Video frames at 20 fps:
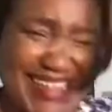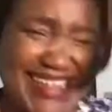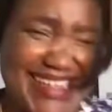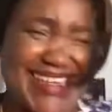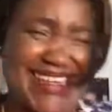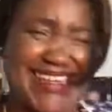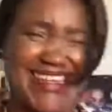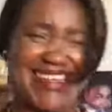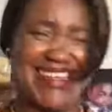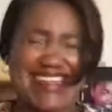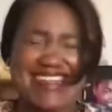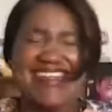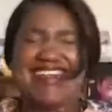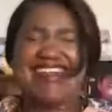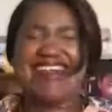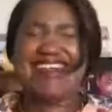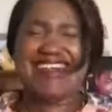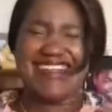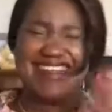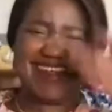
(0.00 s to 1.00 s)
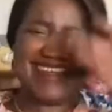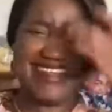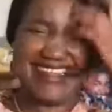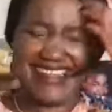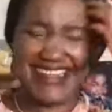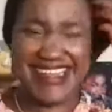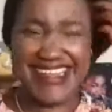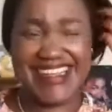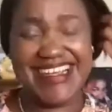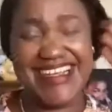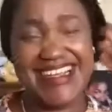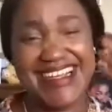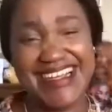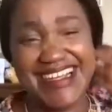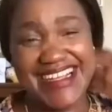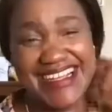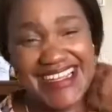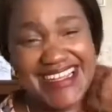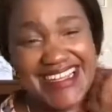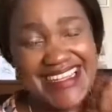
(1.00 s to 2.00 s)
I'm sure they're not watching the
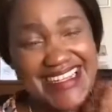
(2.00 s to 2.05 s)
show.